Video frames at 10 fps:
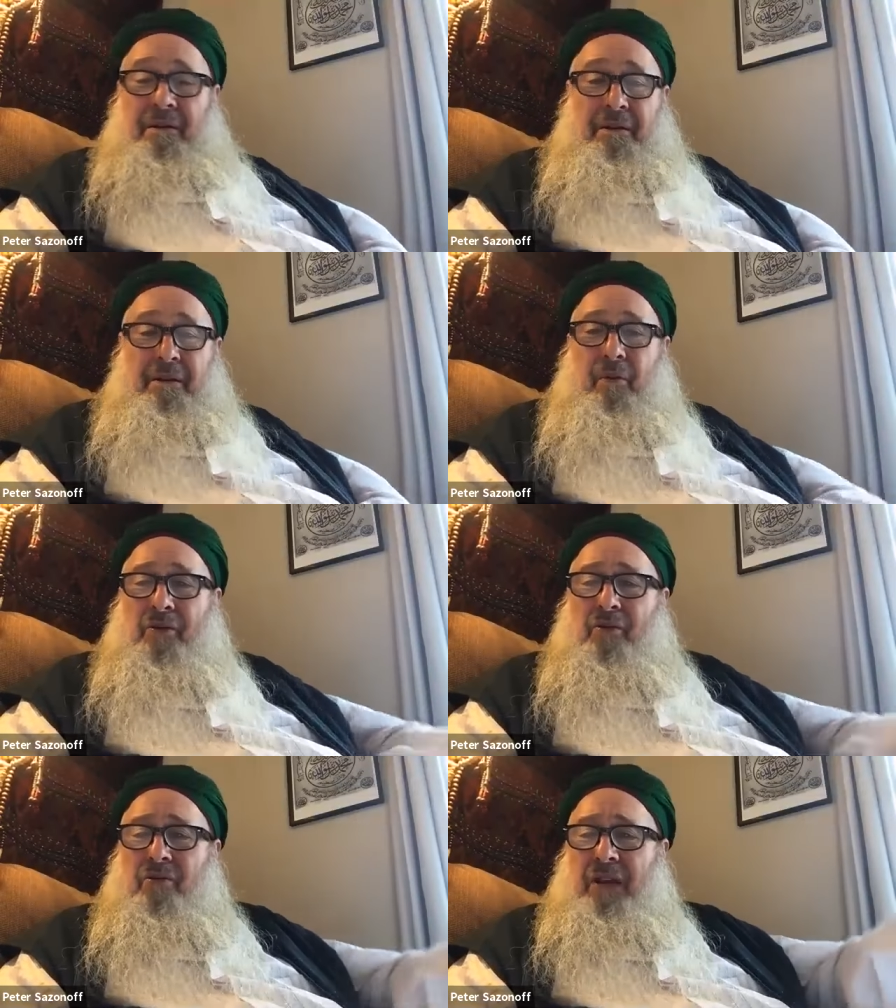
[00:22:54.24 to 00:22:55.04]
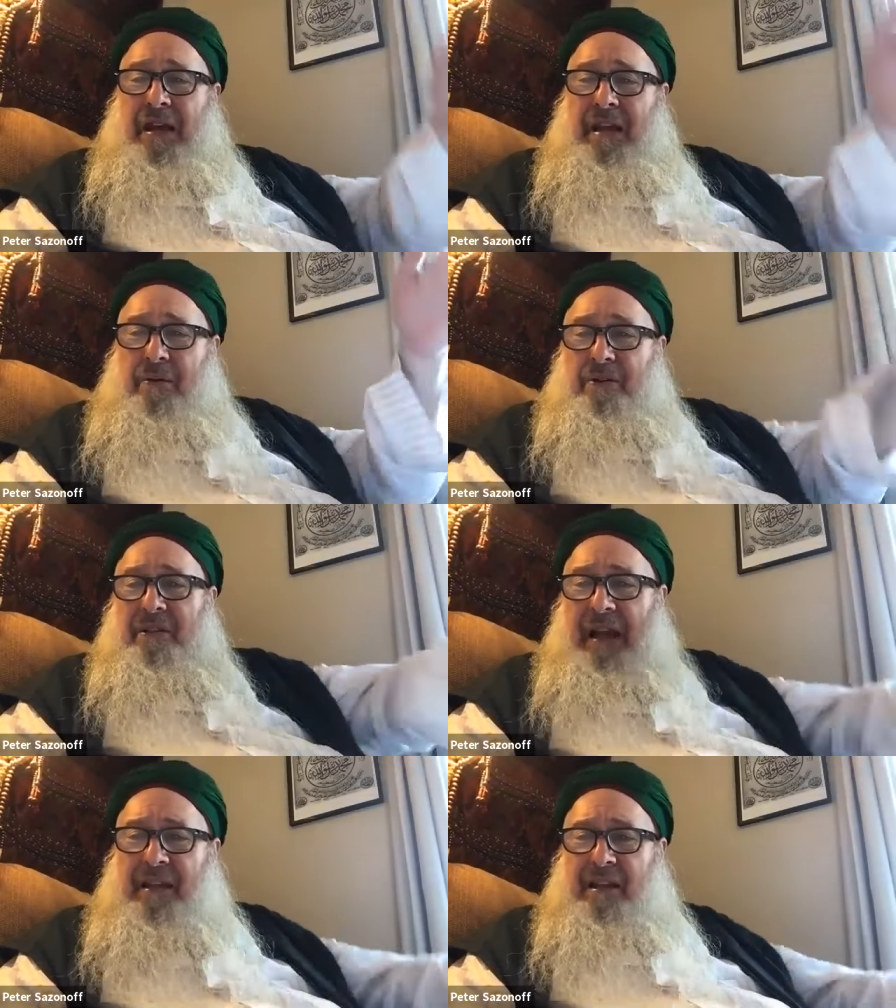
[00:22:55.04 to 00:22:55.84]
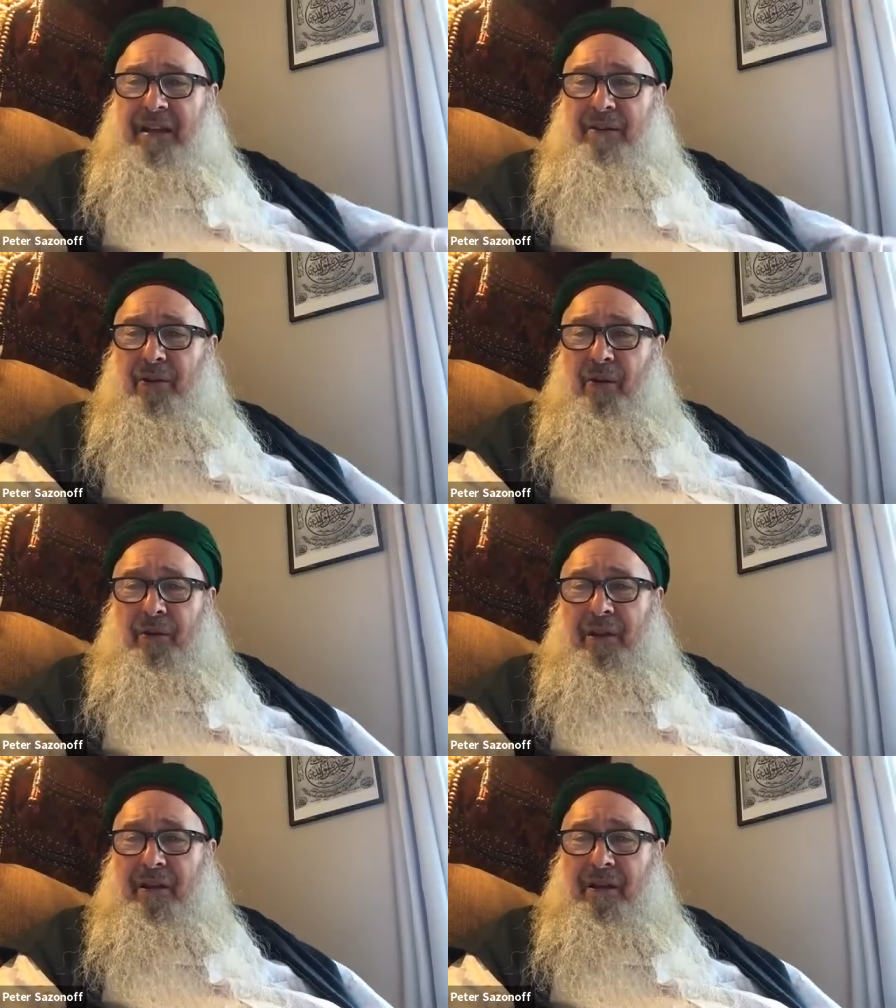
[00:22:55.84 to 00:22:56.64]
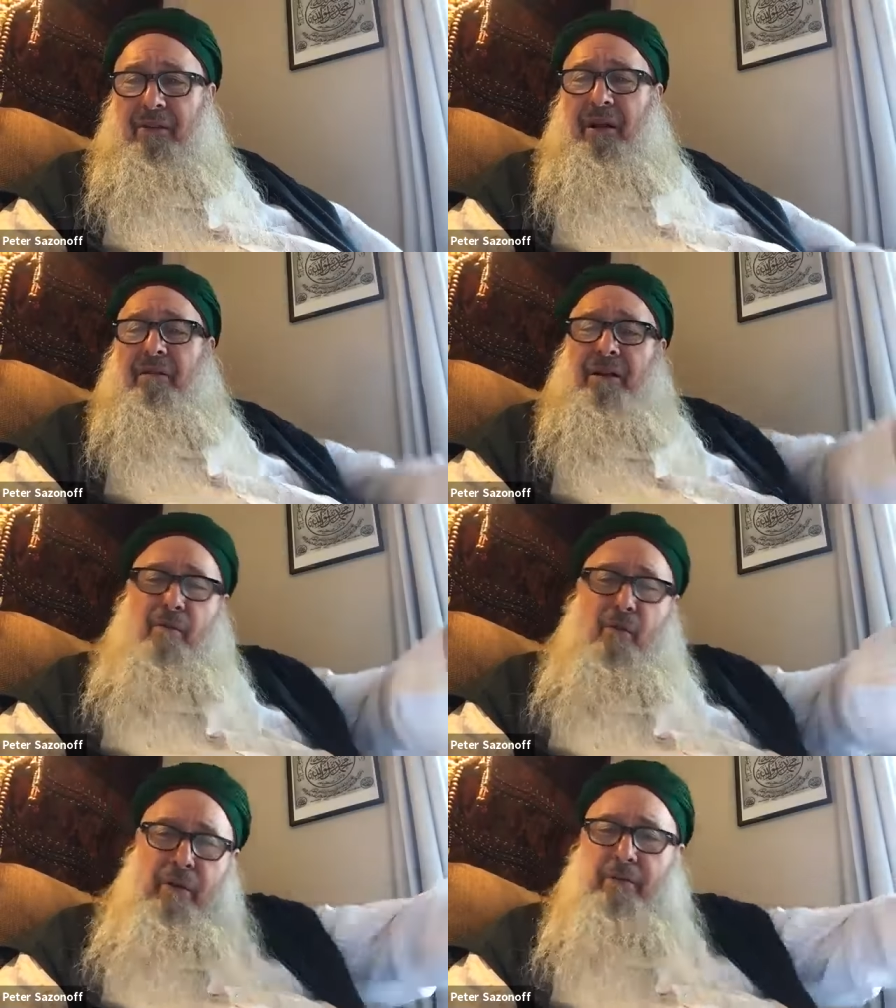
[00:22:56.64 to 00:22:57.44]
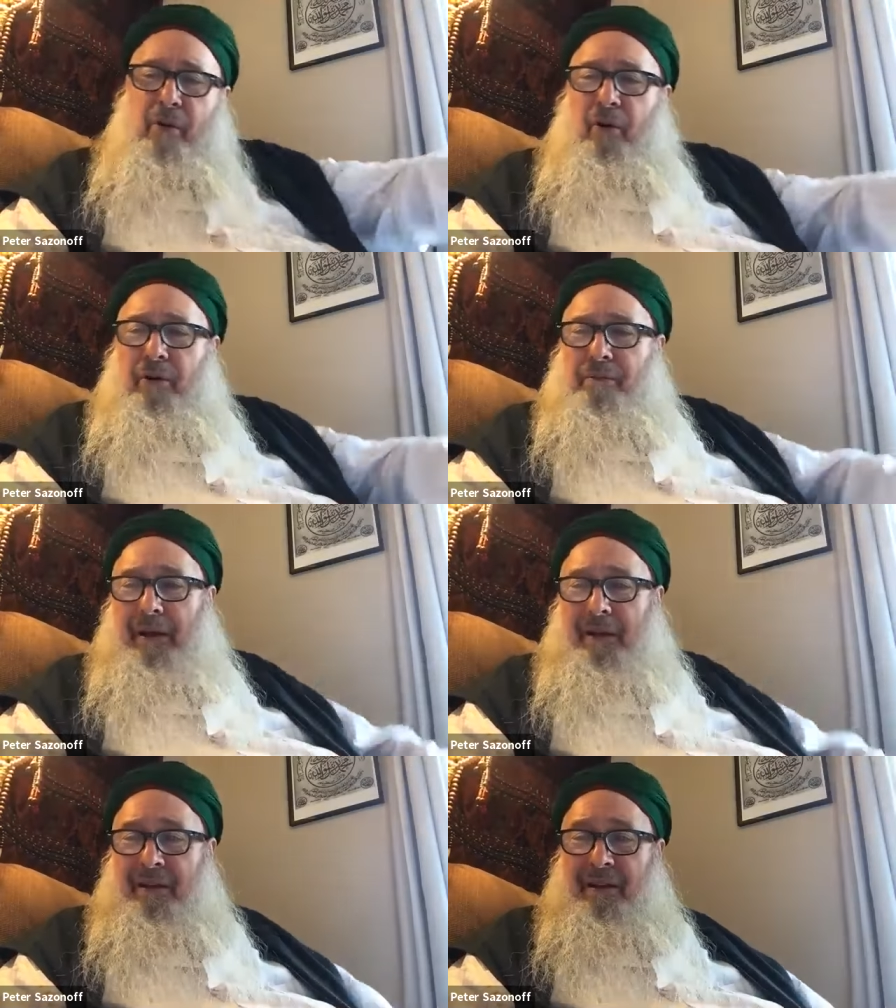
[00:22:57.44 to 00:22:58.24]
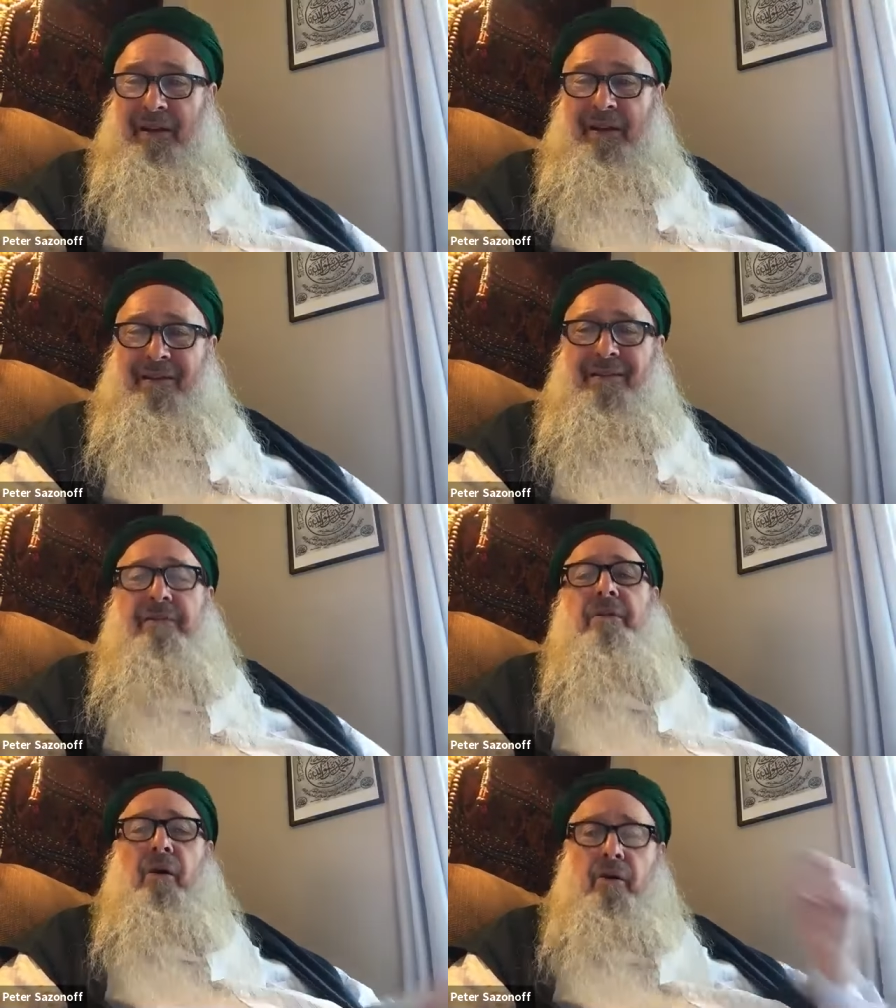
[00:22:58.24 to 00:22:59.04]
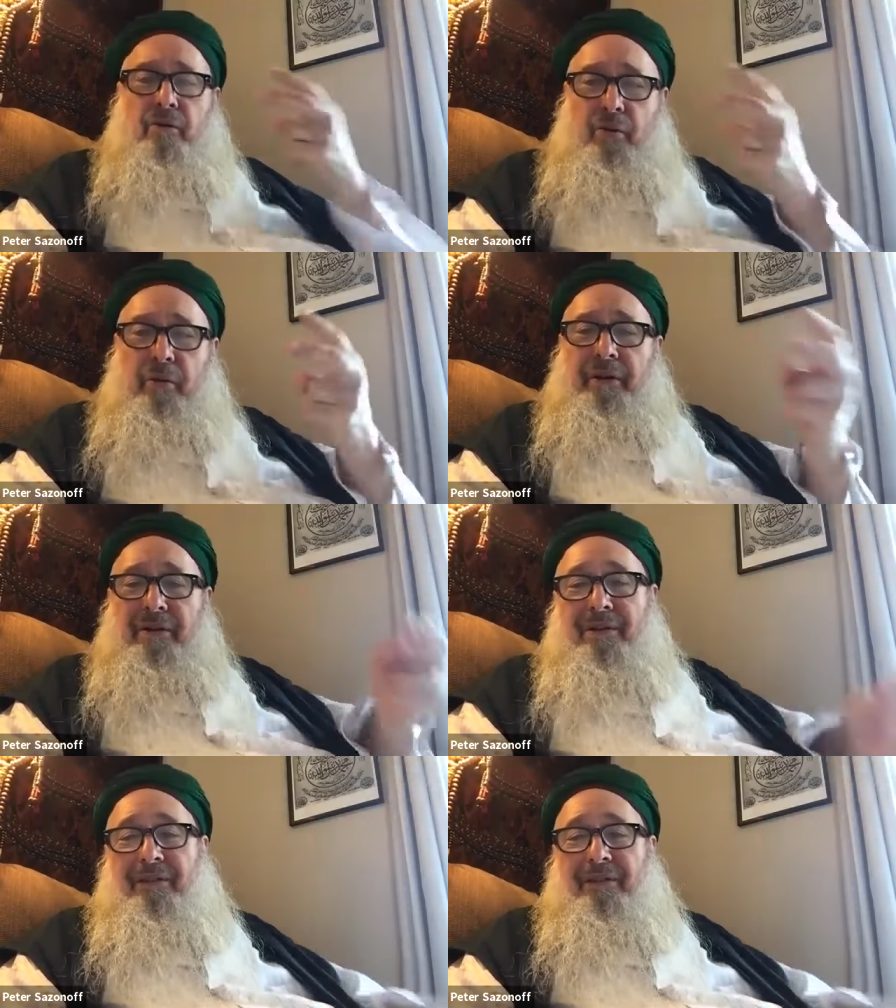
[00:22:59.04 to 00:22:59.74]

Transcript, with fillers: what you're saying, he was 90 years old. He could hardly move. He was an old man. No, two years.